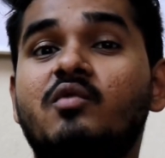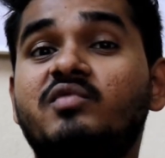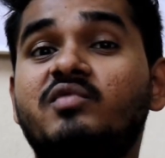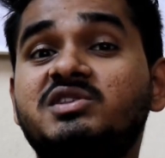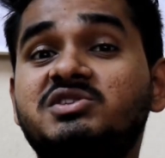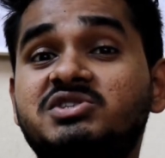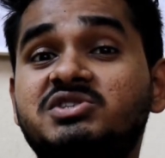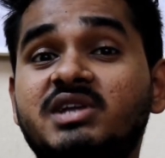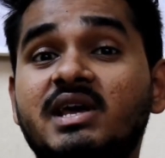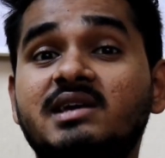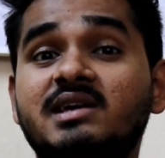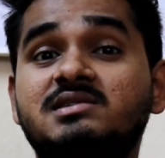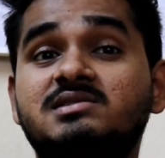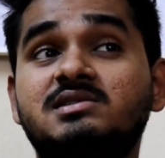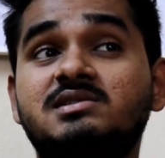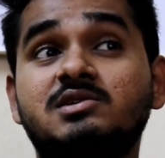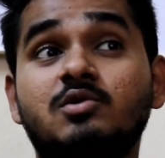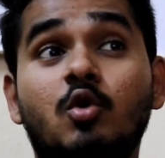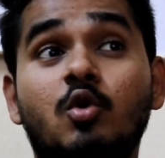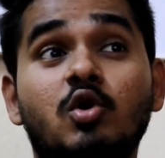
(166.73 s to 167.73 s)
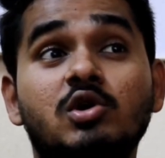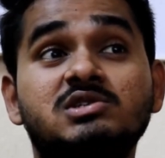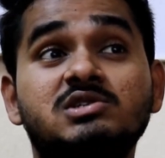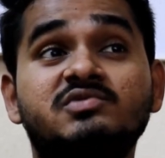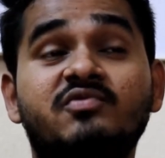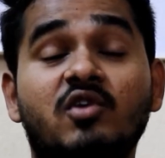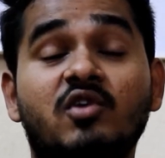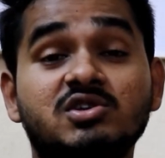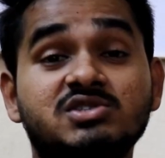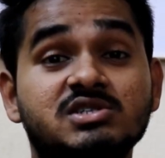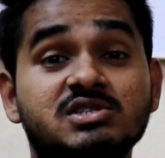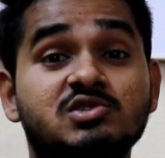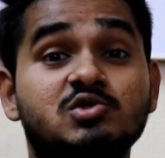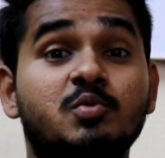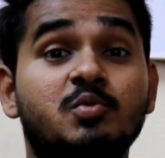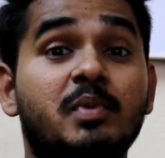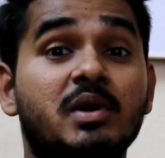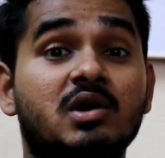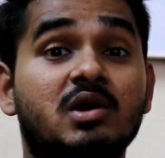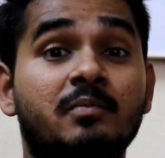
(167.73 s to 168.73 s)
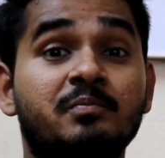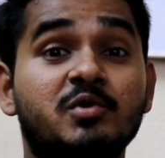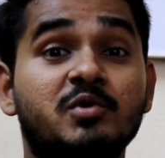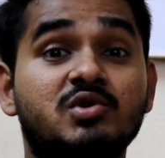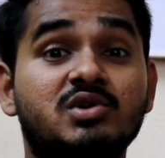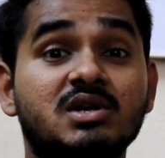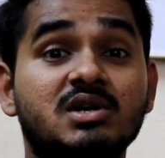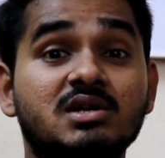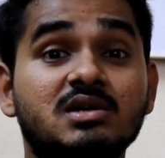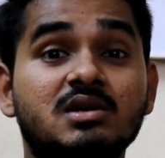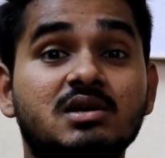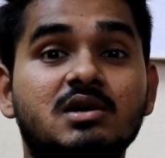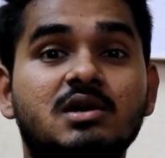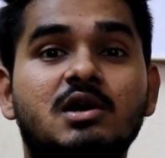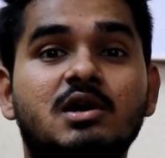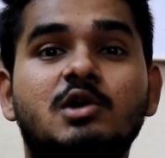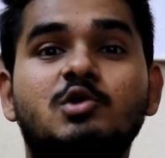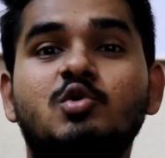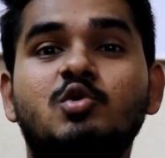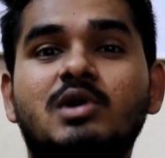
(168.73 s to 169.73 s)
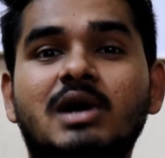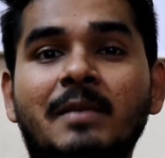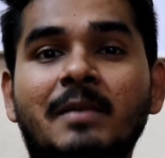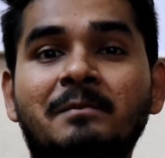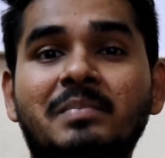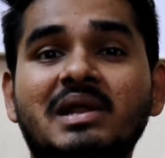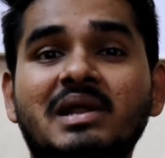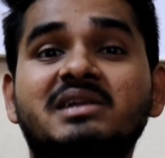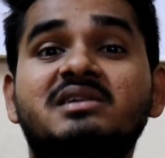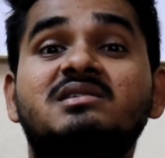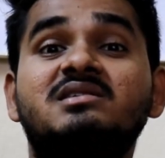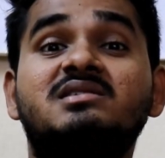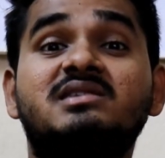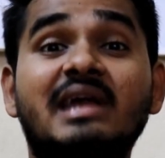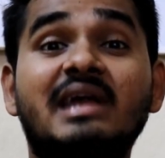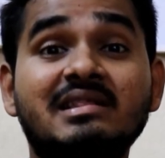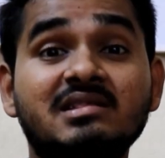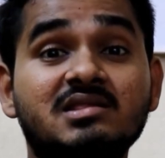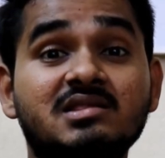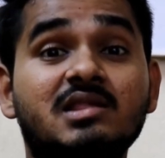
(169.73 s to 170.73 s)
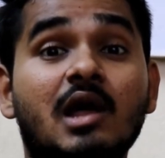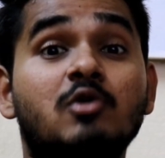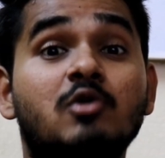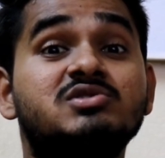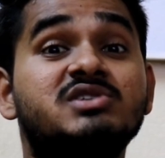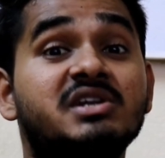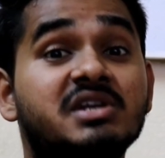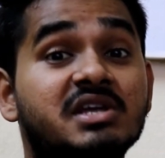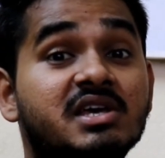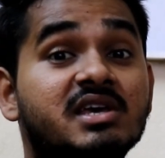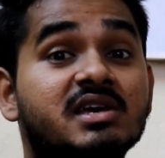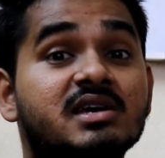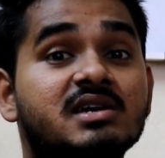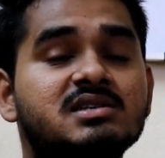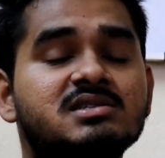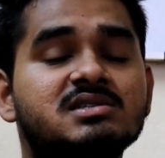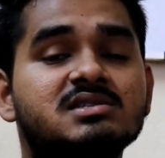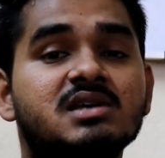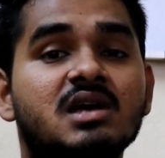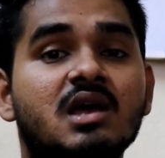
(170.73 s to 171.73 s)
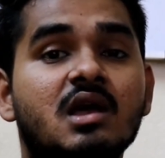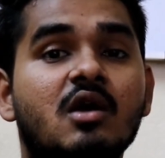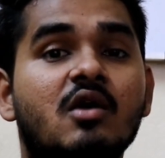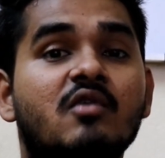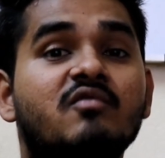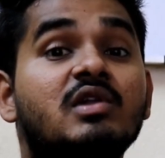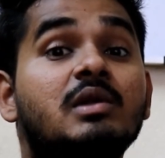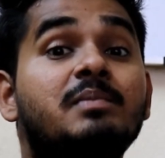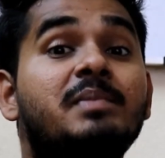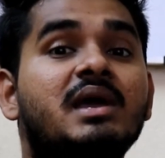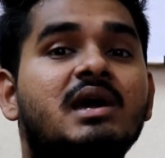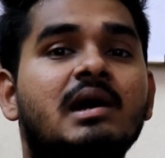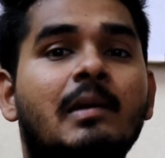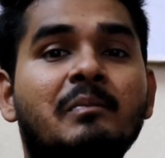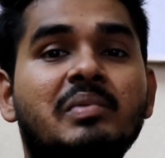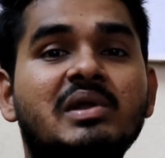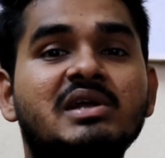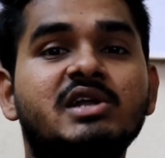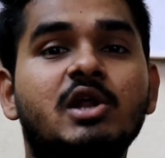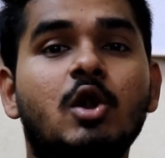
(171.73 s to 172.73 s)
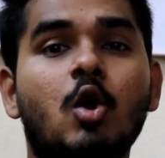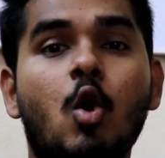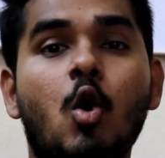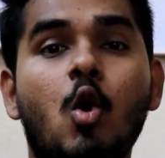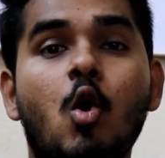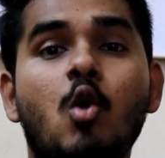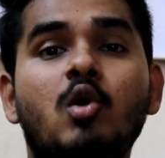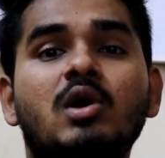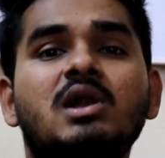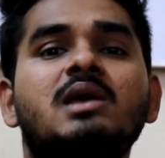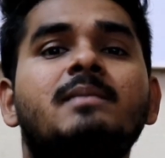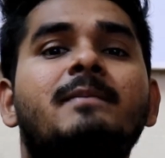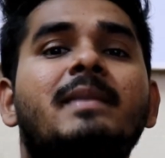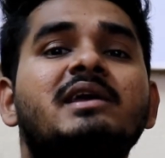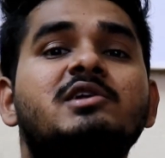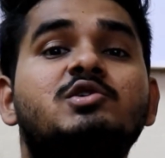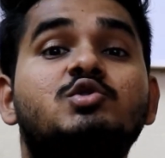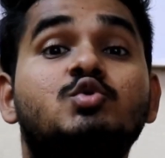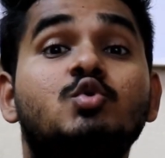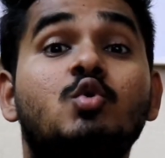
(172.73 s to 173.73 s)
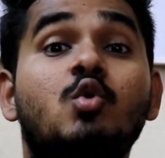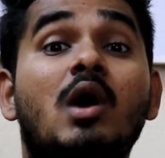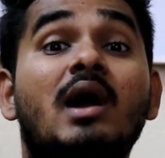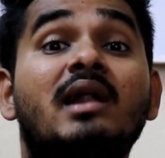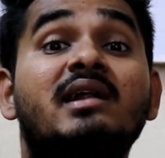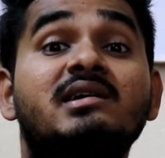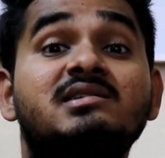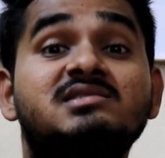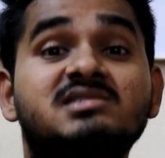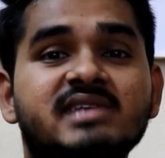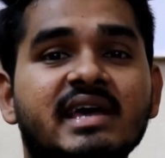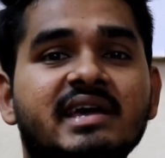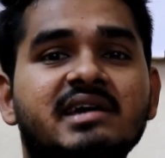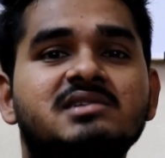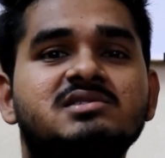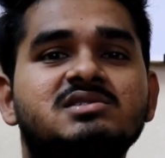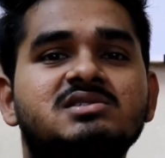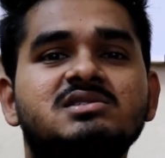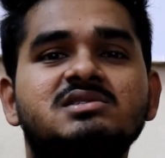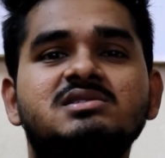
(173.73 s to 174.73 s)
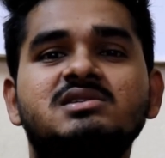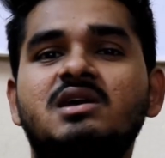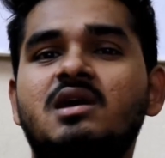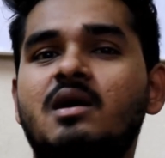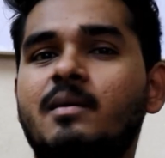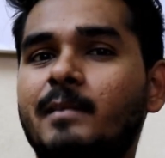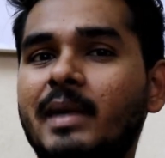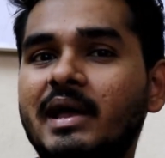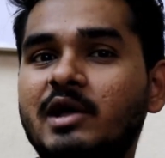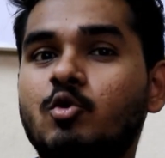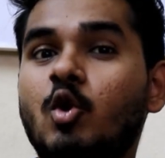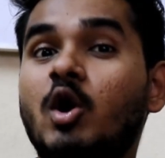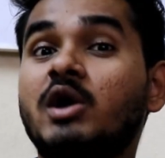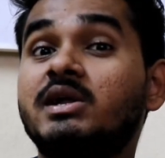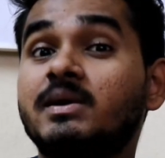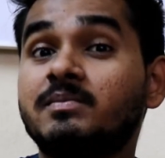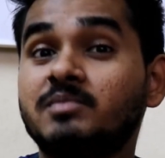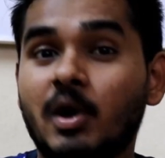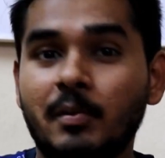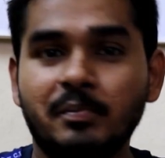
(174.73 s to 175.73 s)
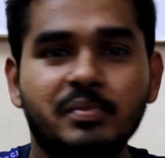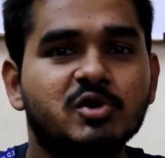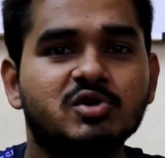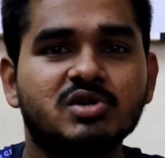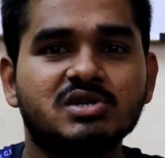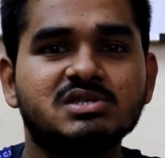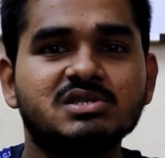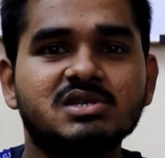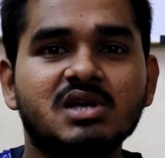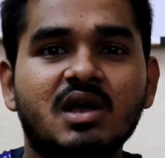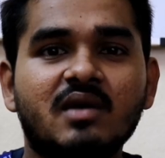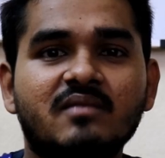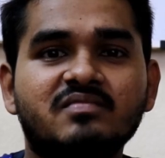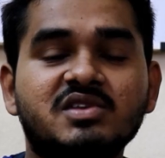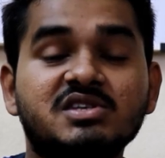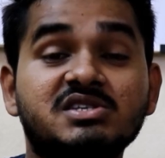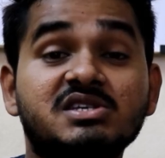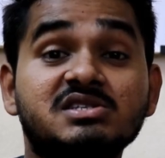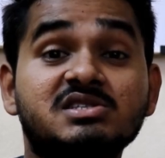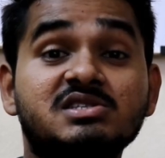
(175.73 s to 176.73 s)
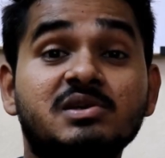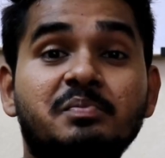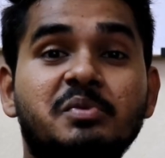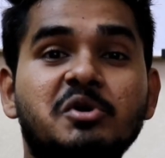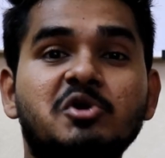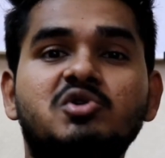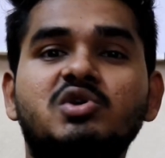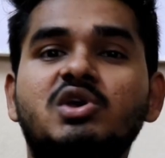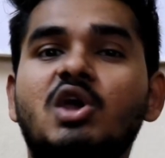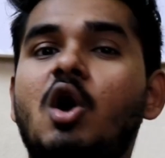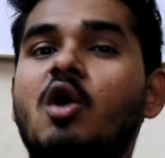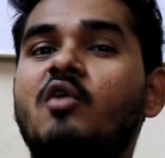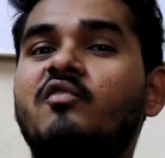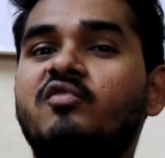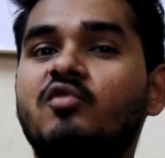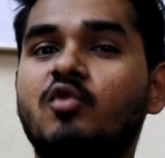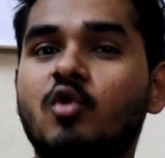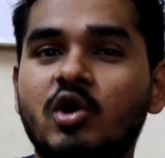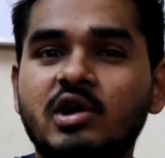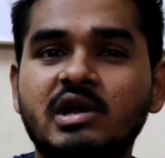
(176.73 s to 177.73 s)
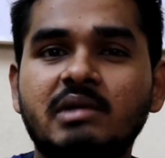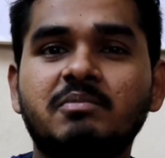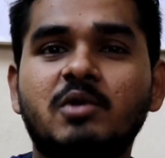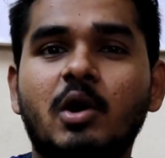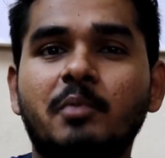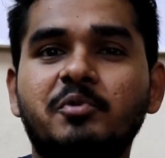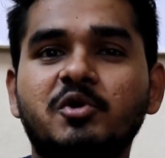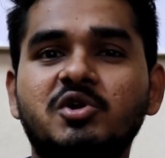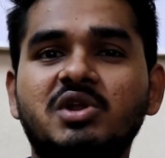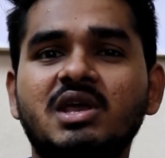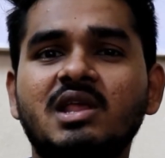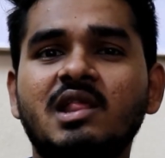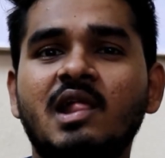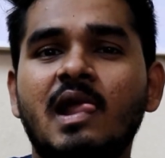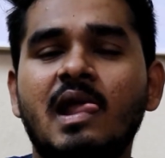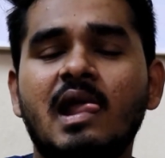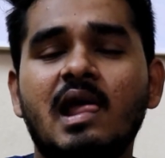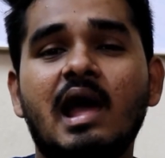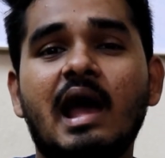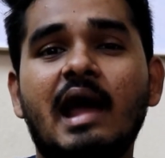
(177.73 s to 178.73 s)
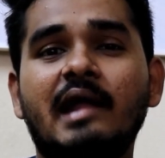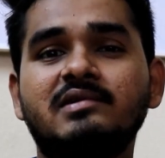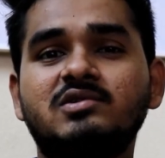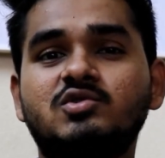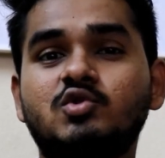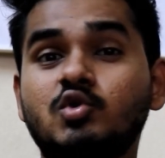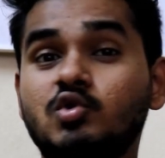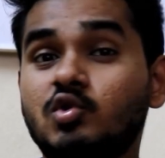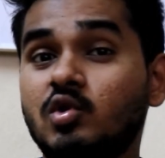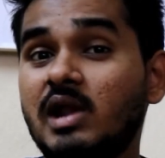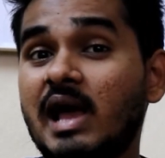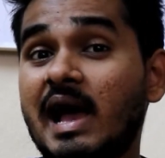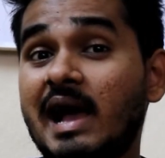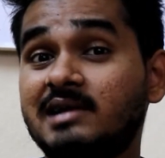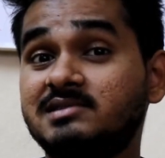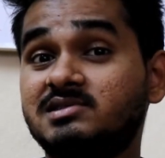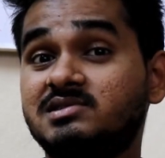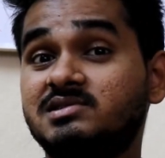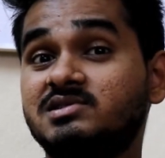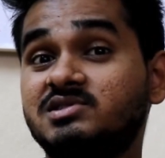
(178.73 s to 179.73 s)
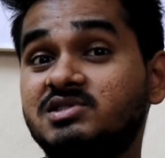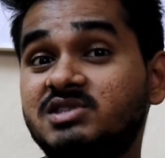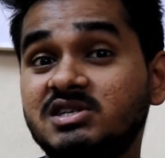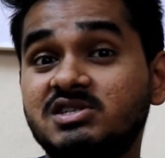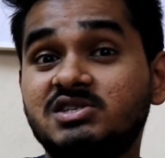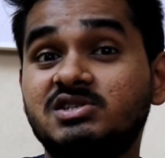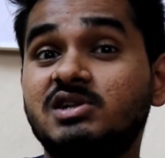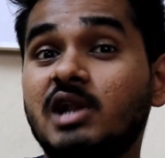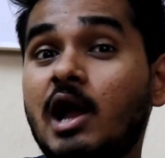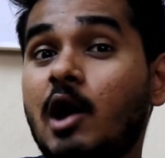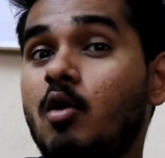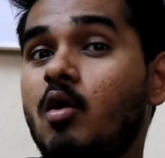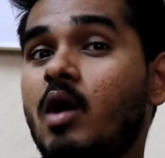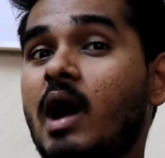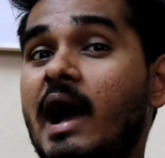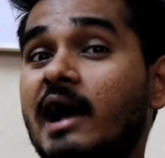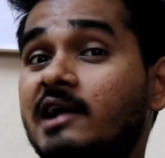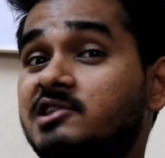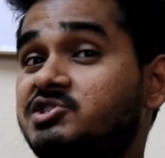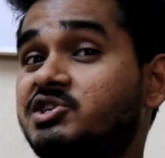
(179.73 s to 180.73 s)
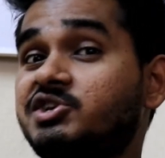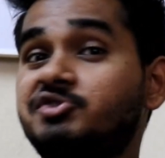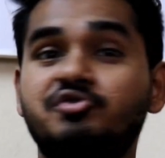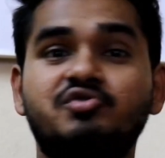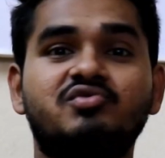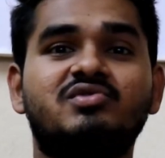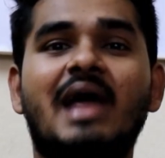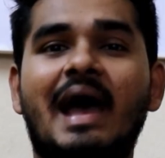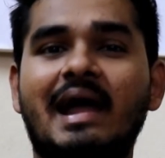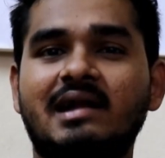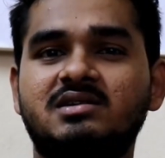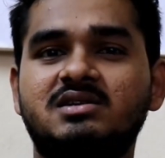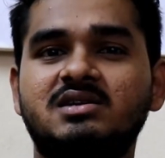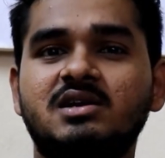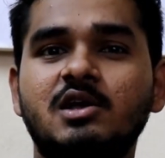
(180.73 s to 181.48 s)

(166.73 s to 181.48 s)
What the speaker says: which takes the world's fastest supercomputer to complete in 10,000 years will be completed only by 200 seconds by quantum computers. This is the beauty of quantum computing, and Google has just now achieved that.